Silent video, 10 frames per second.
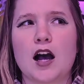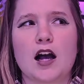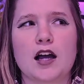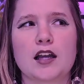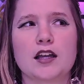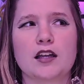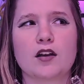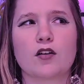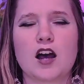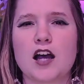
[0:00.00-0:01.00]
I
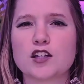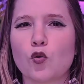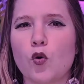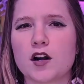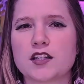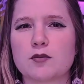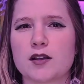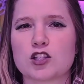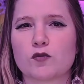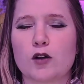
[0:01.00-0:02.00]
kind of wanted to
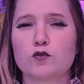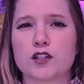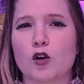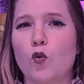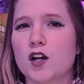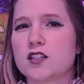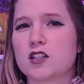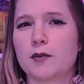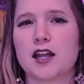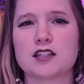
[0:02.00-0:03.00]
mess around with. I wanted
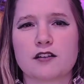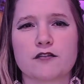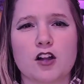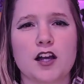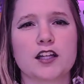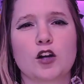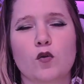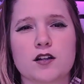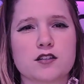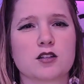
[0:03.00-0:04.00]
some anti-flying, I
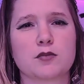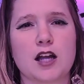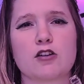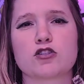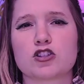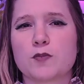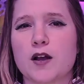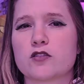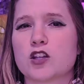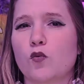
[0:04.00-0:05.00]
wanted some counter
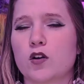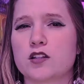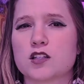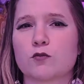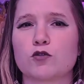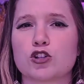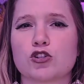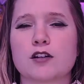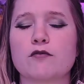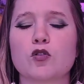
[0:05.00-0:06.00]
spells, I wanted some
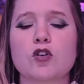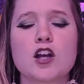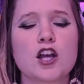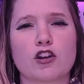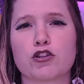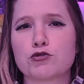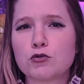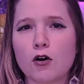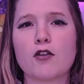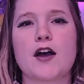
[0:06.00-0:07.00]
retrieval. So I
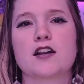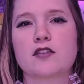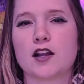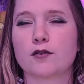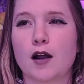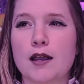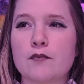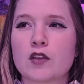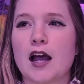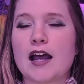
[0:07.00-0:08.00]
threw all that in there, right?
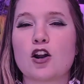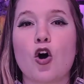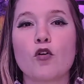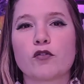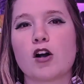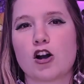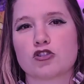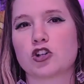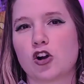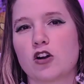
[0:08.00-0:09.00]
I had over
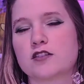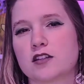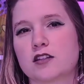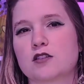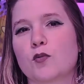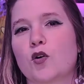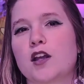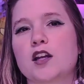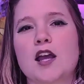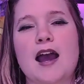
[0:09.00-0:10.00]
100 cards at this
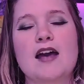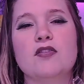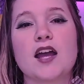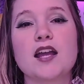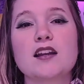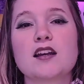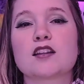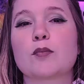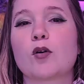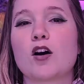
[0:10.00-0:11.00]
point. And then
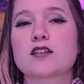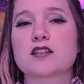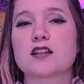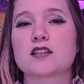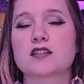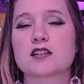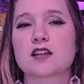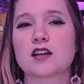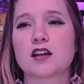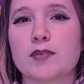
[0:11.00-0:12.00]
the process
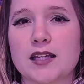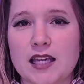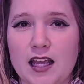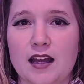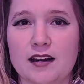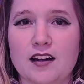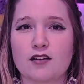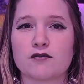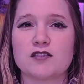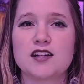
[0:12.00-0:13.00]
began
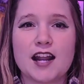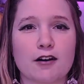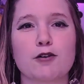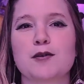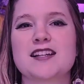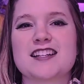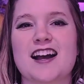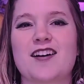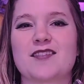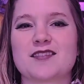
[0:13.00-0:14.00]
of narrowing
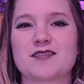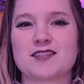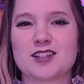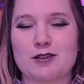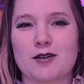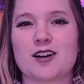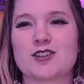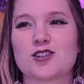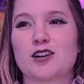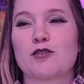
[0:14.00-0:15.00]
down to
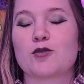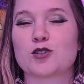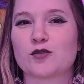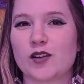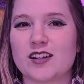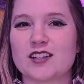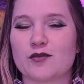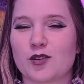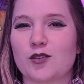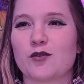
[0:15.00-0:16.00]
100, which is very
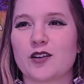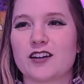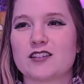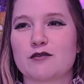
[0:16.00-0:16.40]
difficult, very